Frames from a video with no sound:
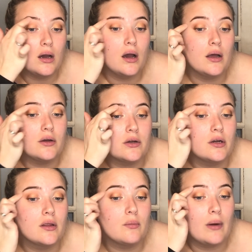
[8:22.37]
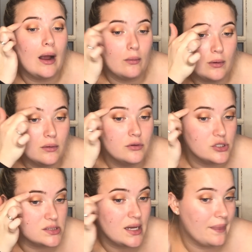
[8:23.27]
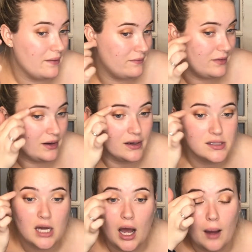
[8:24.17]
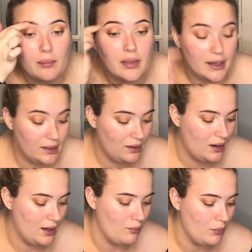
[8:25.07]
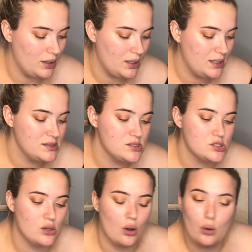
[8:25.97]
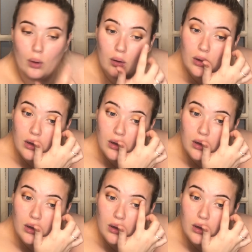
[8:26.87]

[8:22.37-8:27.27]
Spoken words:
under the brow bone, just at the very top there, but it is so